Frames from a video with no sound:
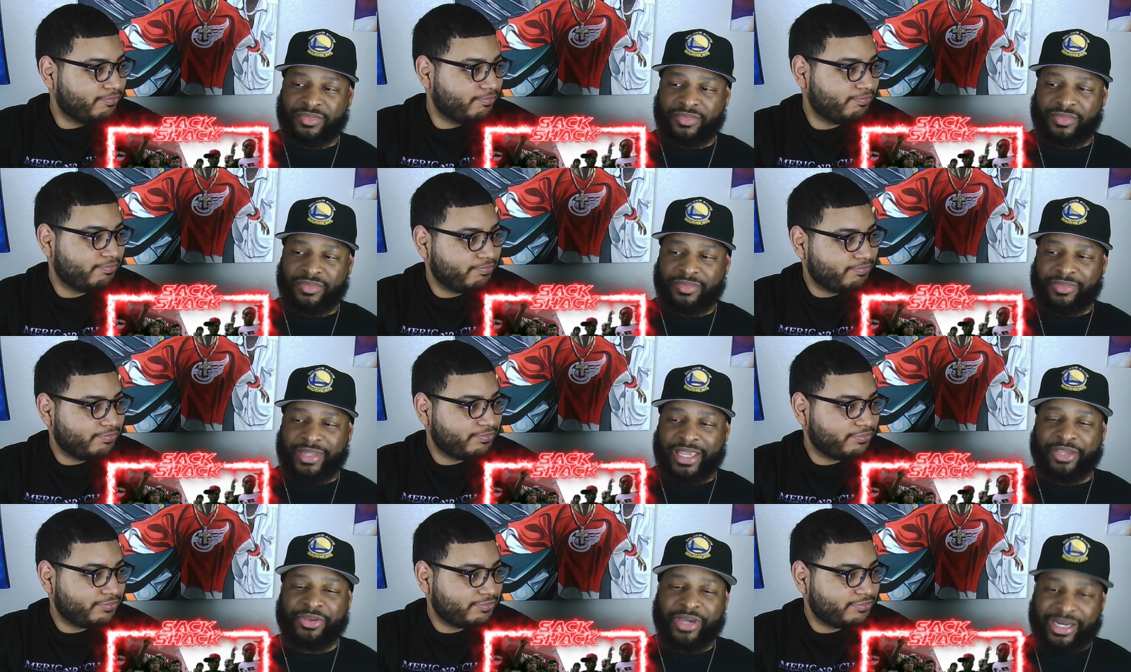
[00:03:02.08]

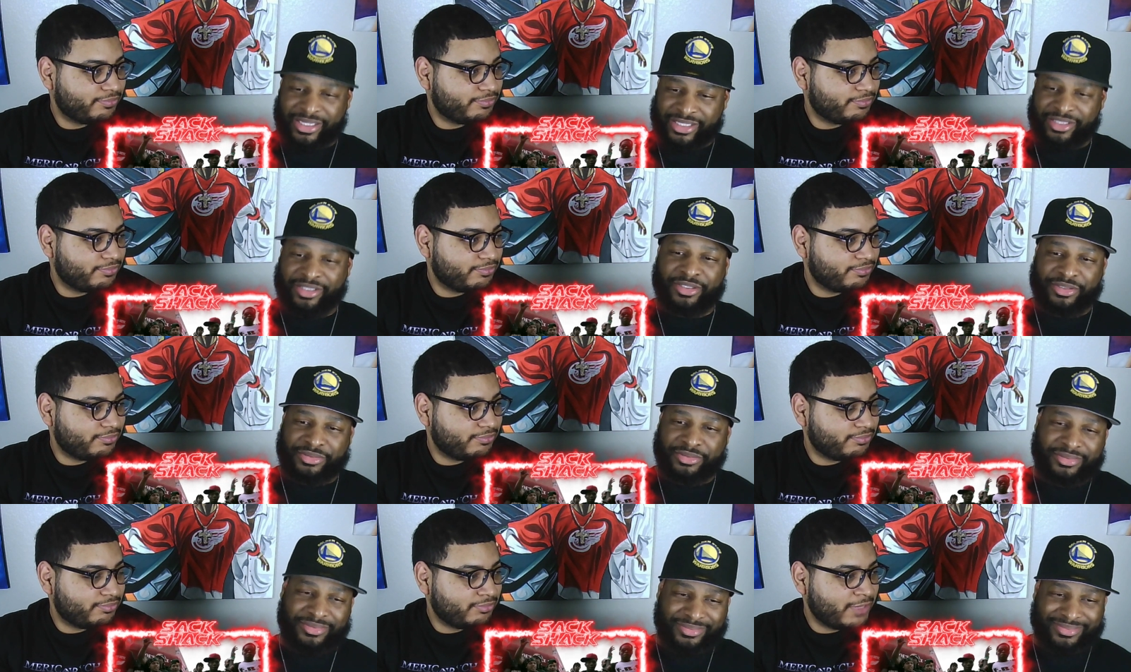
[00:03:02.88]
Speaker 1: Now you got to kill.
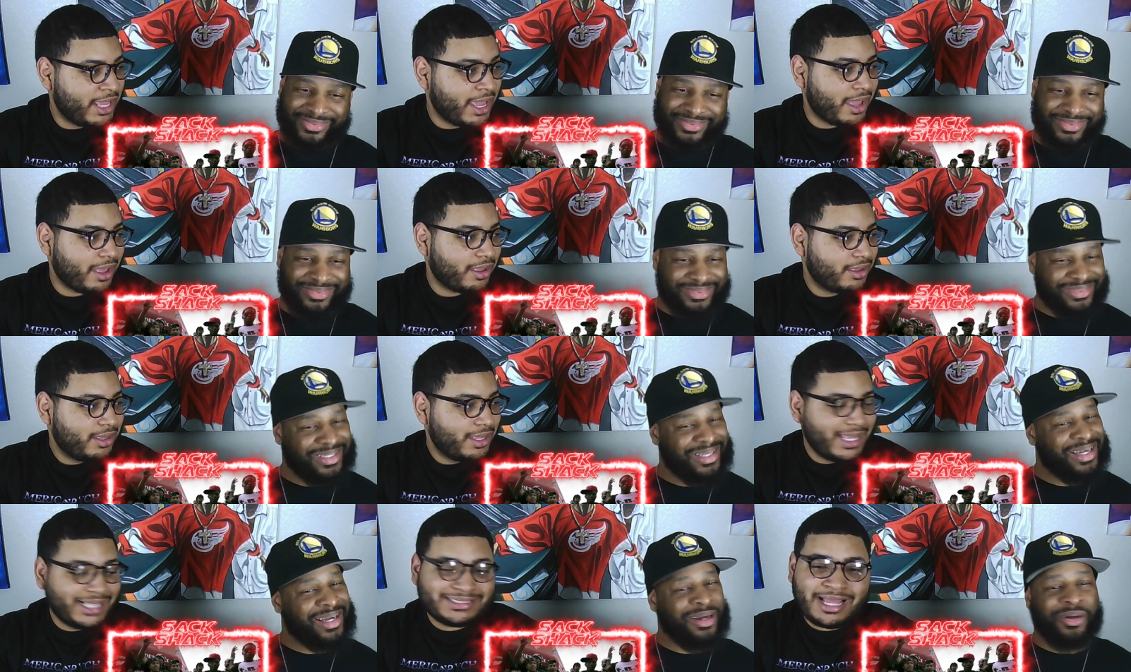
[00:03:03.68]
Yeah,
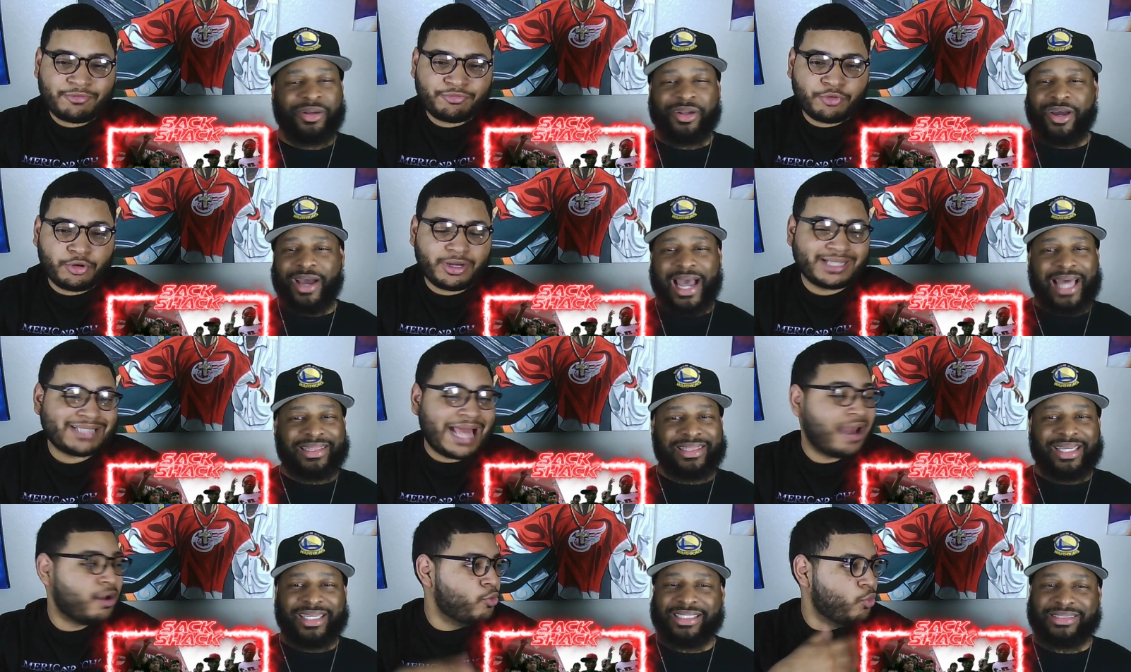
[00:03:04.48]
it's not for. It's,
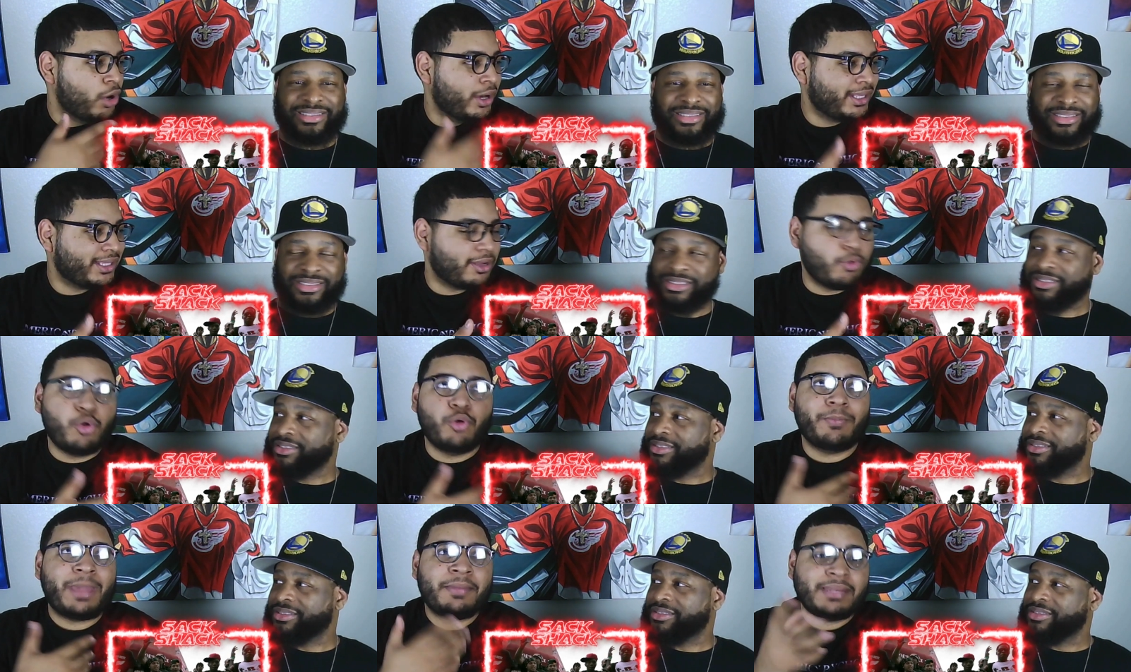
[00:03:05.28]
I, I, don't want it.
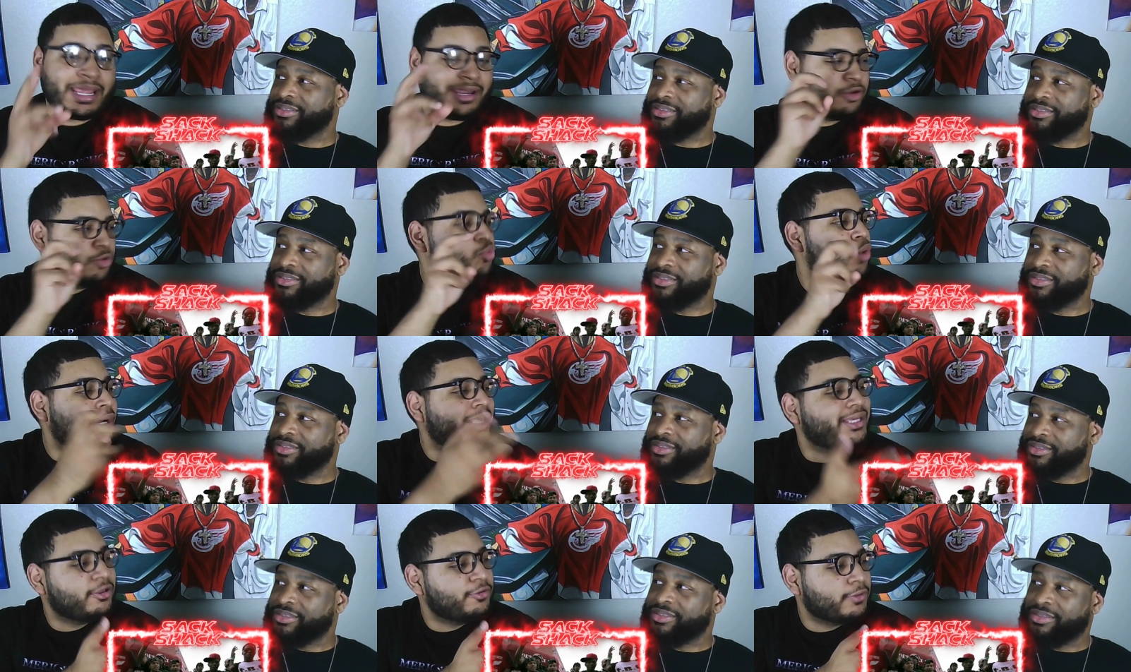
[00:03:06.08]
Well, maybe they do want
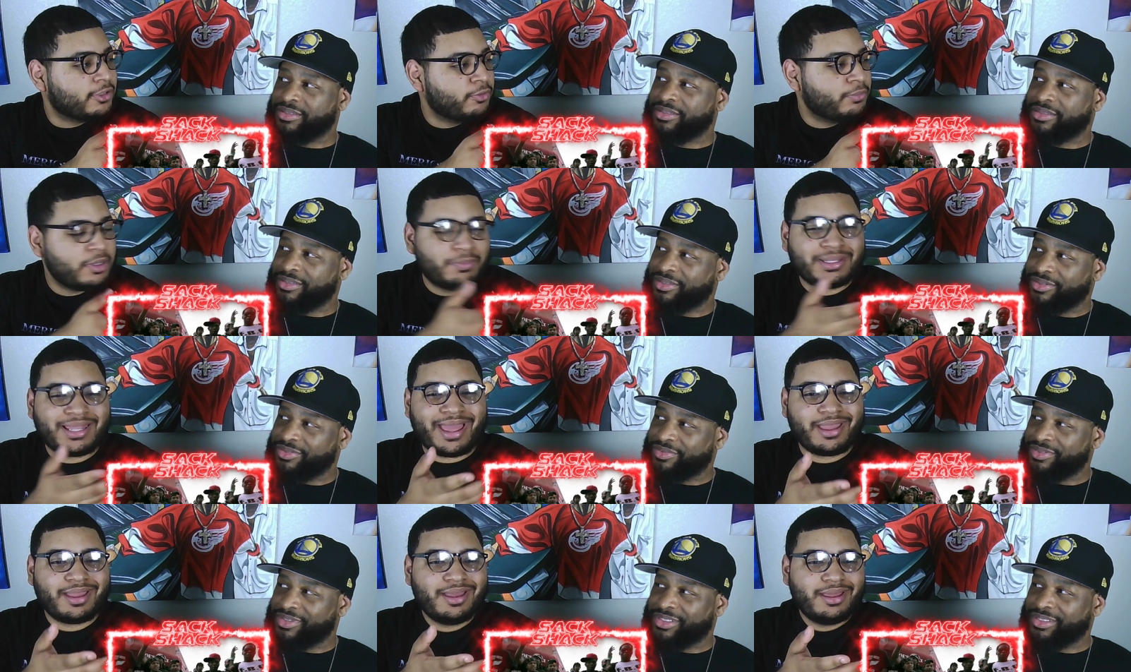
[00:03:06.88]
to kill you a little bit, but
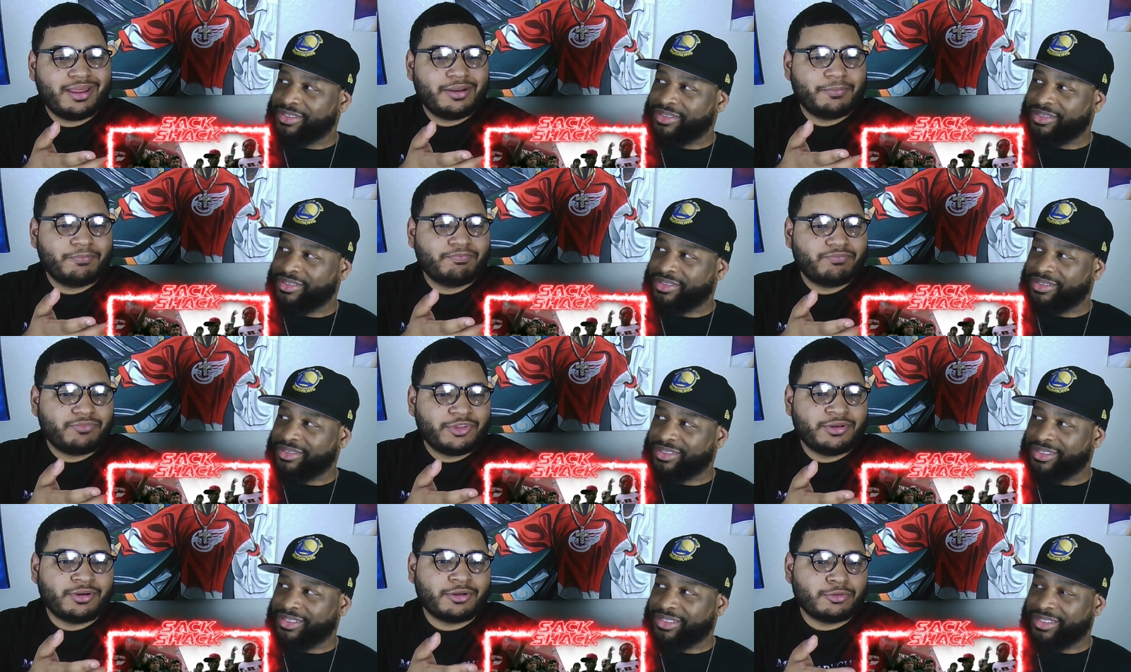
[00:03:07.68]
like,
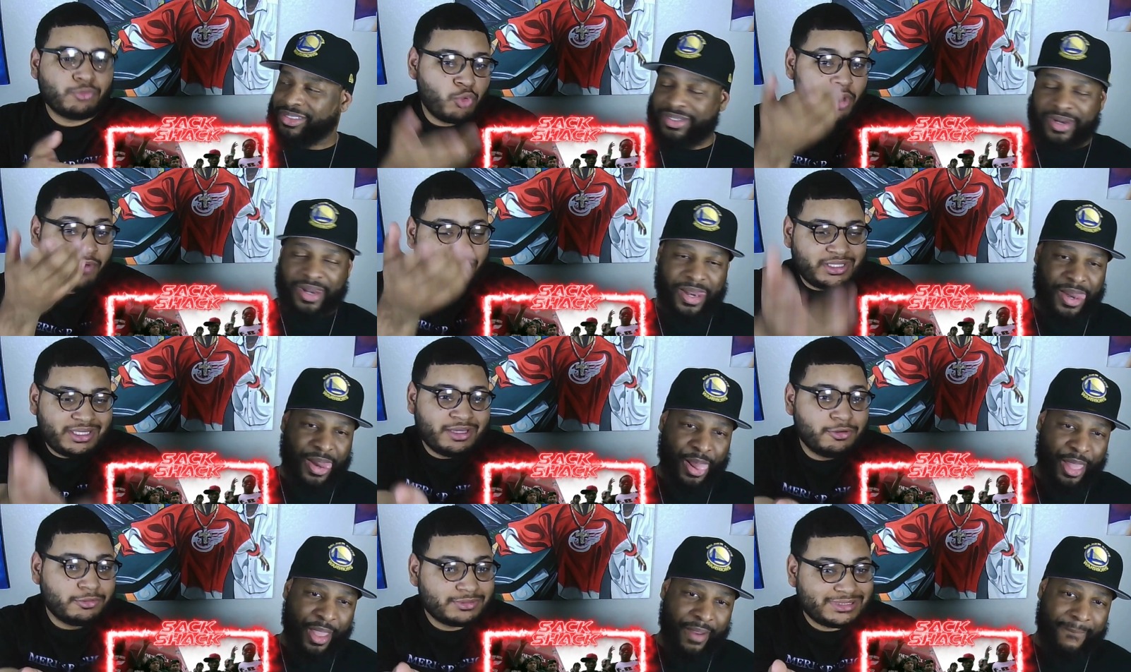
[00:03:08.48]
you know, whoever
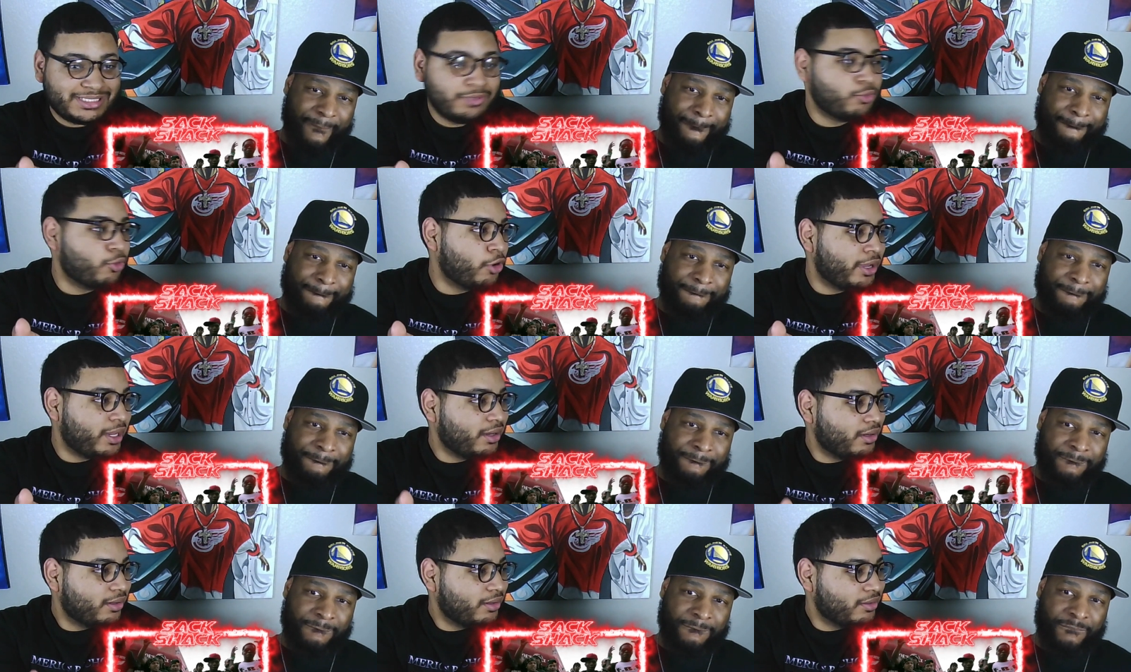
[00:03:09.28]
killed T. Roy,